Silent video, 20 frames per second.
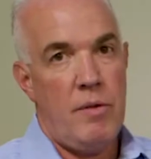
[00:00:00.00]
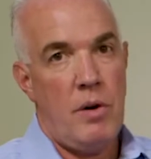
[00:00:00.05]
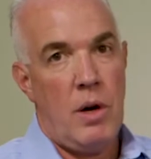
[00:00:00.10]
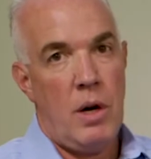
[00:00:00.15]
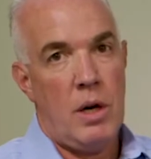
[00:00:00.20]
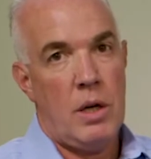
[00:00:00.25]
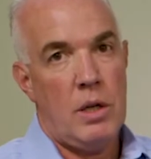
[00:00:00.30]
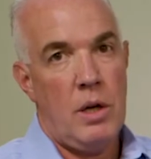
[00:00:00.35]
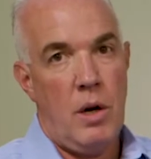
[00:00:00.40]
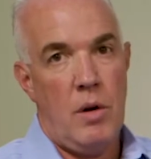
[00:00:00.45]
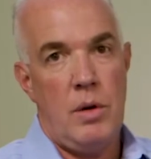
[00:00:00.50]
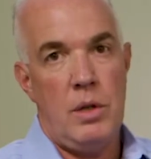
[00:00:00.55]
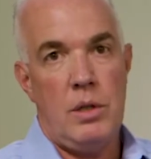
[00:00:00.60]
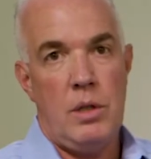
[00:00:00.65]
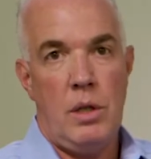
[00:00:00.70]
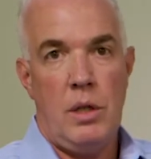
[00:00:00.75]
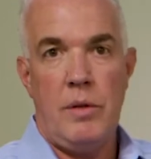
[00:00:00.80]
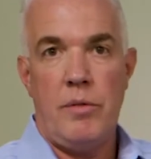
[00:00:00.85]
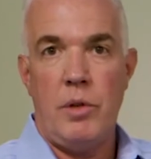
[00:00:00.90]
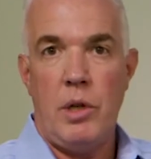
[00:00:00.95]
our current
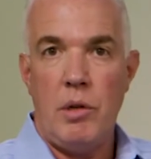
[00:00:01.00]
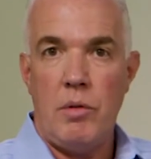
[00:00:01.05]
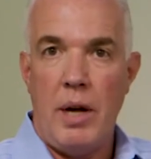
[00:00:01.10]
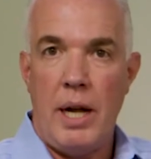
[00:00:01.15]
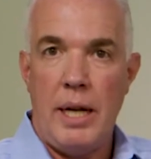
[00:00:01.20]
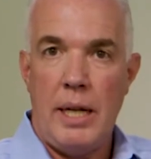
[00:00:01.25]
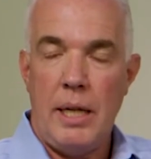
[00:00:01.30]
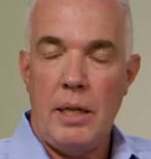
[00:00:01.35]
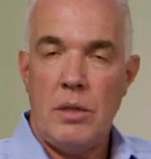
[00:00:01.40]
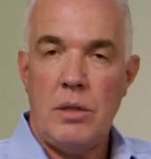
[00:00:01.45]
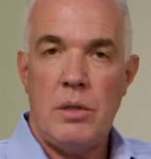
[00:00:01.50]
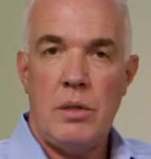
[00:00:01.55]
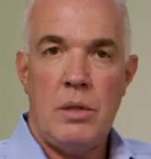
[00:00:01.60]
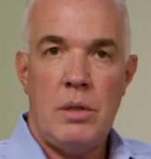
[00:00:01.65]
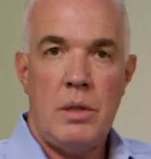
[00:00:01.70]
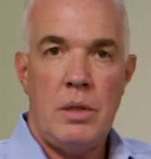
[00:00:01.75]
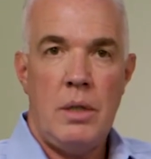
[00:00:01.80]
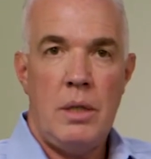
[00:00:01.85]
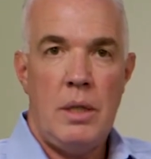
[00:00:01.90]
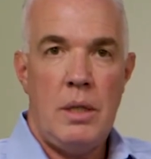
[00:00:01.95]
delivery radius
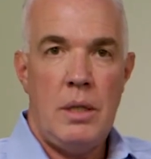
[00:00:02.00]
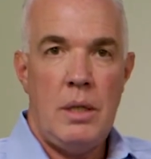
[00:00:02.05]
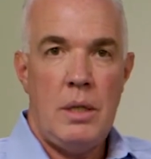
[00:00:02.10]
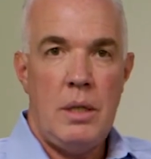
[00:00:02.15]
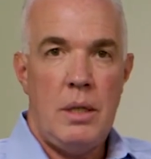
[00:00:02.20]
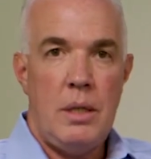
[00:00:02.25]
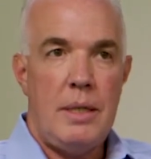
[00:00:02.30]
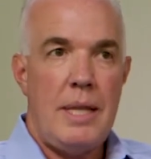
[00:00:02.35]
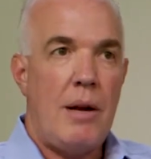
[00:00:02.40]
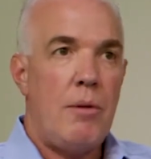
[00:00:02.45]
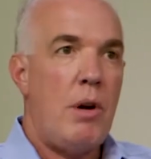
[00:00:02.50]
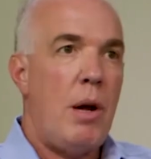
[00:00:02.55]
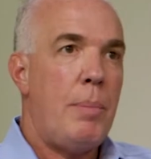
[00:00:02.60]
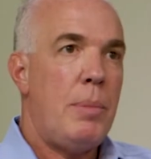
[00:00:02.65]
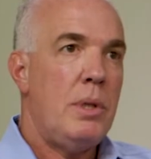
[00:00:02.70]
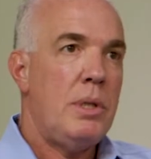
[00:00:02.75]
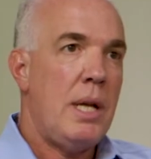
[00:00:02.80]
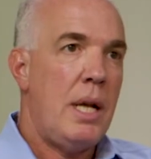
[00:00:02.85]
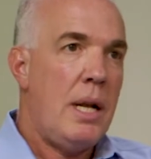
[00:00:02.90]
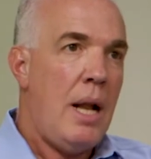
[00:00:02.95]
that
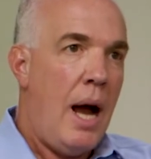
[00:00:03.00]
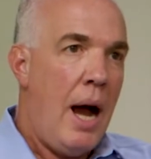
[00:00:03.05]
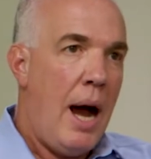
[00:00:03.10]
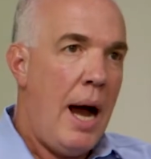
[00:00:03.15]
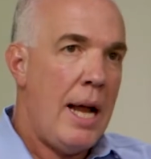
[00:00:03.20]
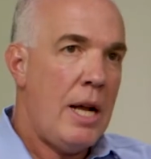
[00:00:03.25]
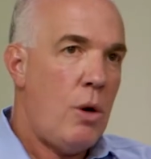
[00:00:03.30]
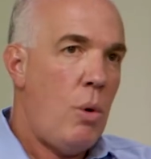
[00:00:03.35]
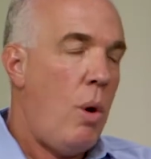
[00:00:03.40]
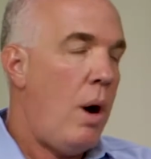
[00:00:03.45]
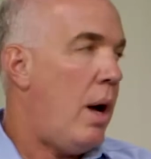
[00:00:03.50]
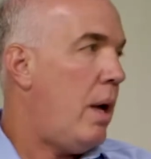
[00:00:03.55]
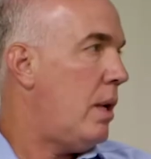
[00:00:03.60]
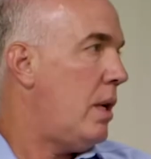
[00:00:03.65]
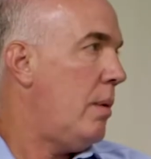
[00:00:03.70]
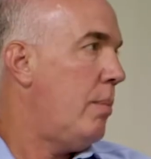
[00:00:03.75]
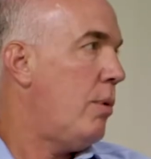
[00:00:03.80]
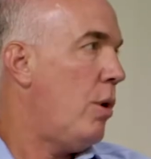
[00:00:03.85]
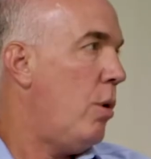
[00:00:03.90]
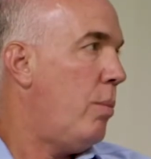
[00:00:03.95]
represent
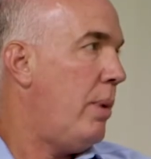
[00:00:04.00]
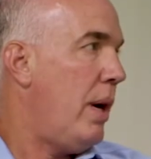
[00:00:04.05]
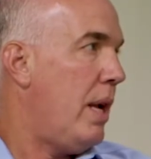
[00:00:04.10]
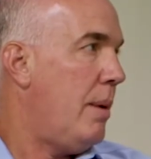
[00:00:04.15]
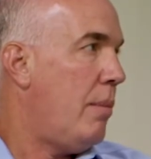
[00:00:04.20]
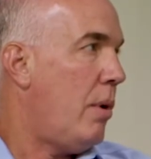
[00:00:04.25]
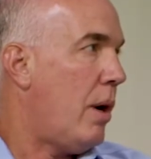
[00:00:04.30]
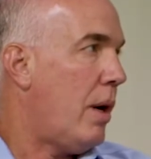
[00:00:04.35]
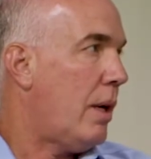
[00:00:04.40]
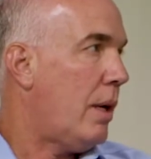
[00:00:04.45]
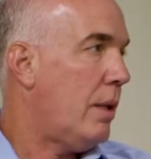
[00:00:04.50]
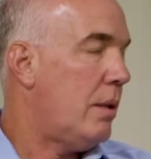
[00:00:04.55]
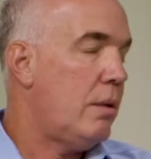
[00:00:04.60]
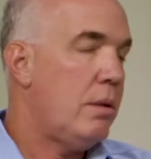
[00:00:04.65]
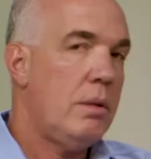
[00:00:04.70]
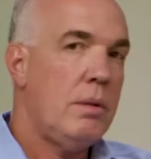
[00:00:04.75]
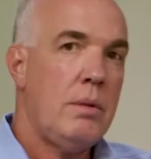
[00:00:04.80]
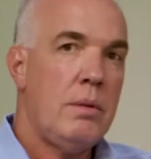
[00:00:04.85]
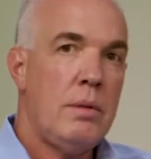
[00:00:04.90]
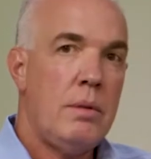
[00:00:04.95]
high-quality propane markets.